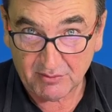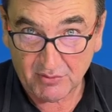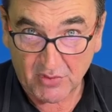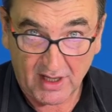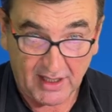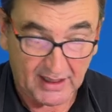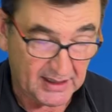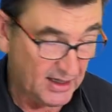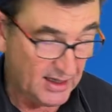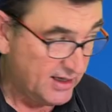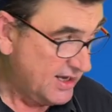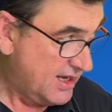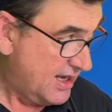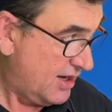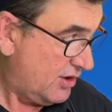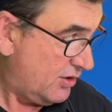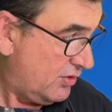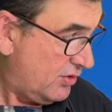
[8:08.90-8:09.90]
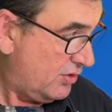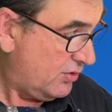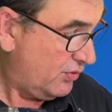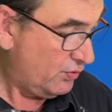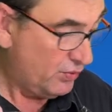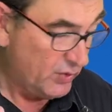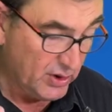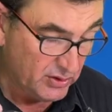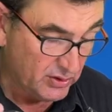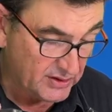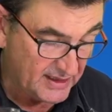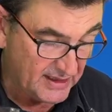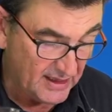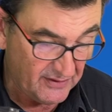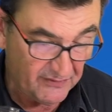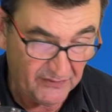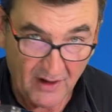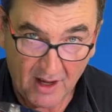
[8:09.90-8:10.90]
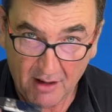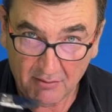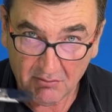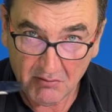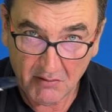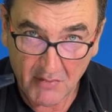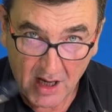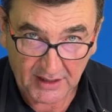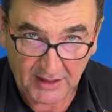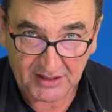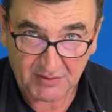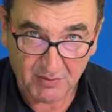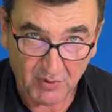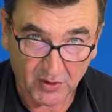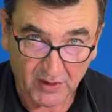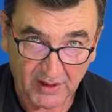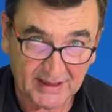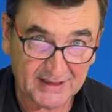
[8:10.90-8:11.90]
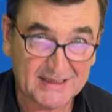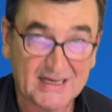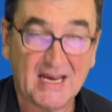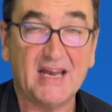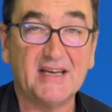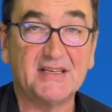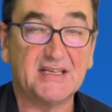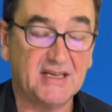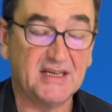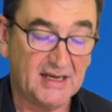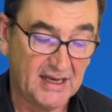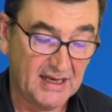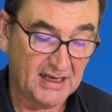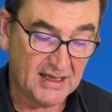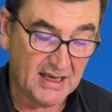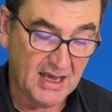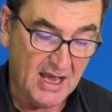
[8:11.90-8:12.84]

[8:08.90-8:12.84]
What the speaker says: breaker will give a much more intensity